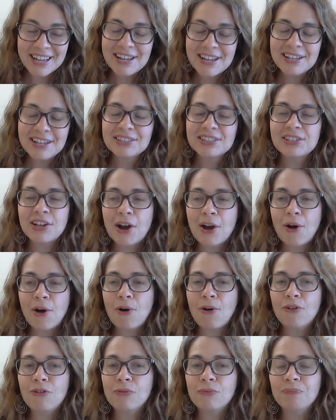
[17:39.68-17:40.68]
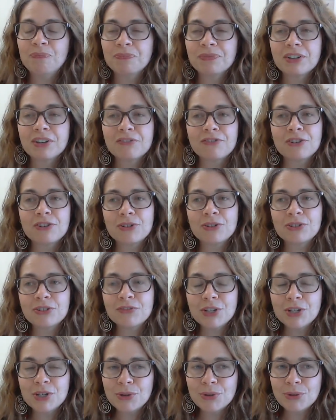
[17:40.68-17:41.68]
So for those of
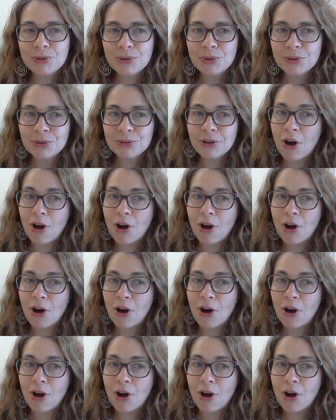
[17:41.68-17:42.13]
you,